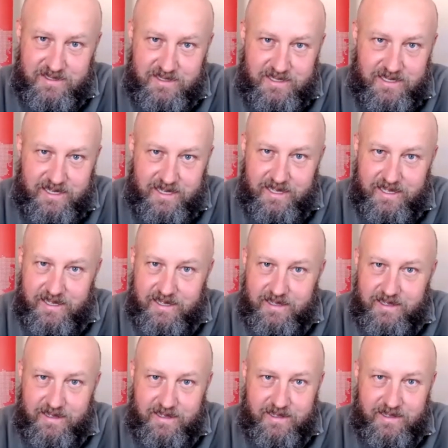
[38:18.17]

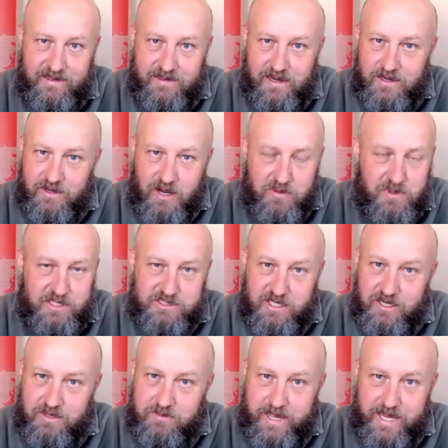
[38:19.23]
And no one's
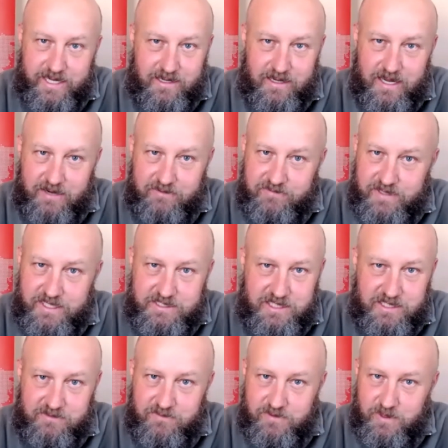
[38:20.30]
going to make life
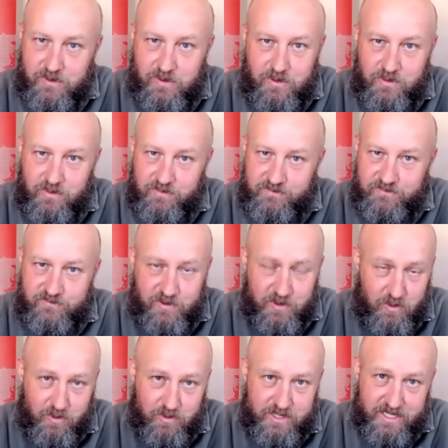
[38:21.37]
easy for
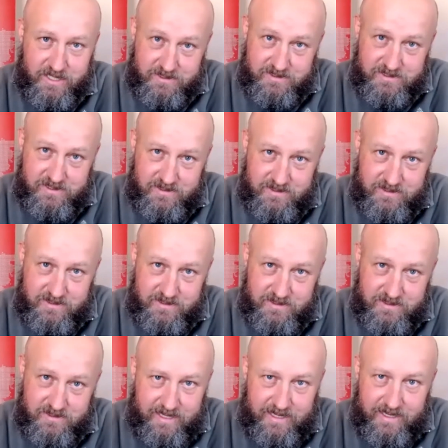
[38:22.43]
your kids.
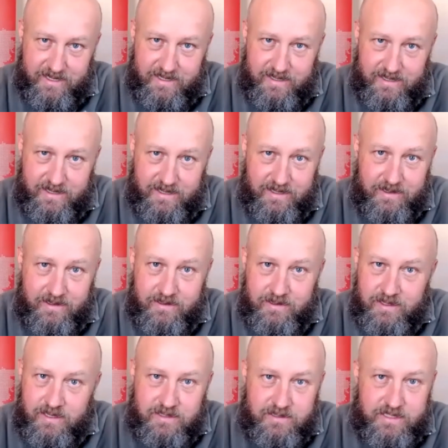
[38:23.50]
The
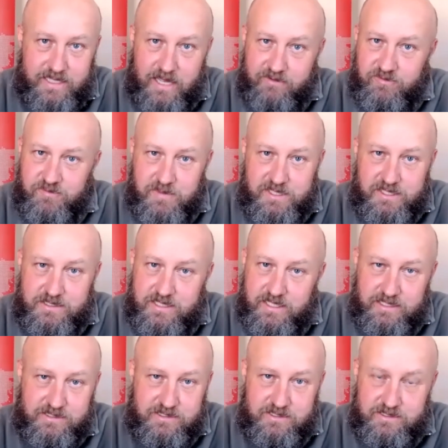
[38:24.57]
government
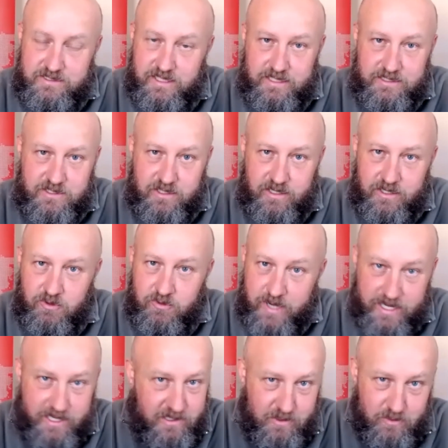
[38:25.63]
is going to
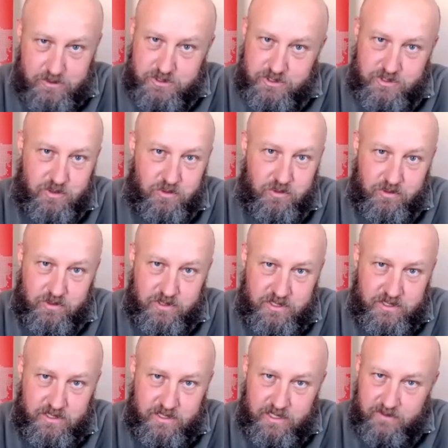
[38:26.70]
wreck your school
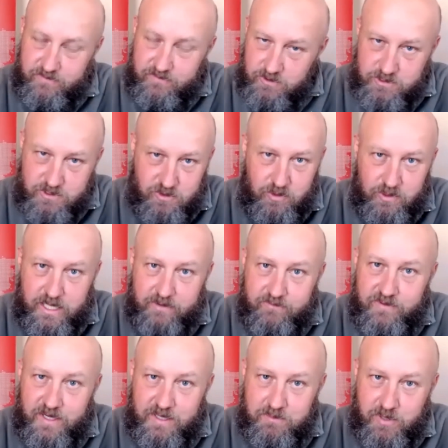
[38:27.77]
if your school
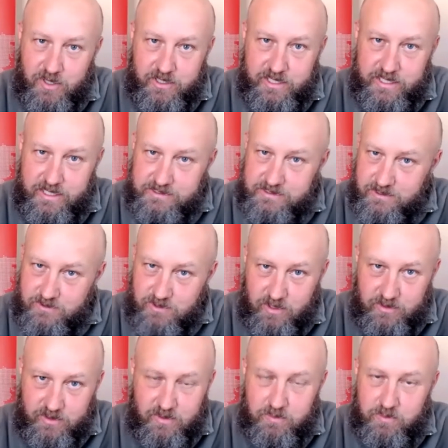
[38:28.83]
governing body isn't
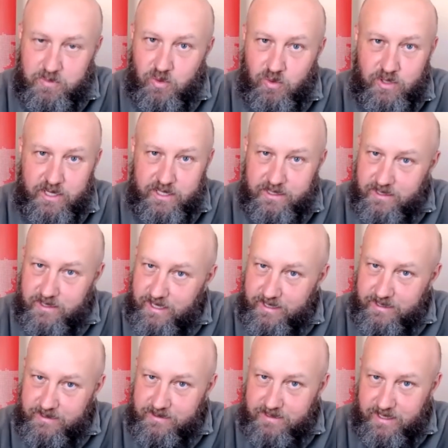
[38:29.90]
on the ball
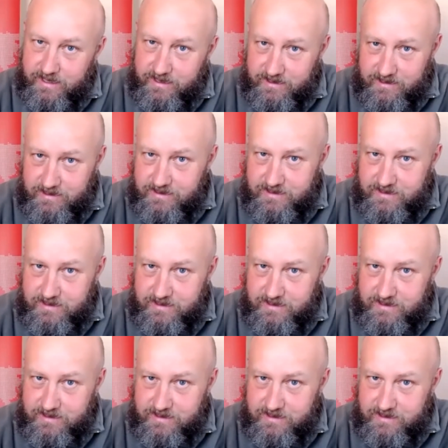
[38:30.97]
and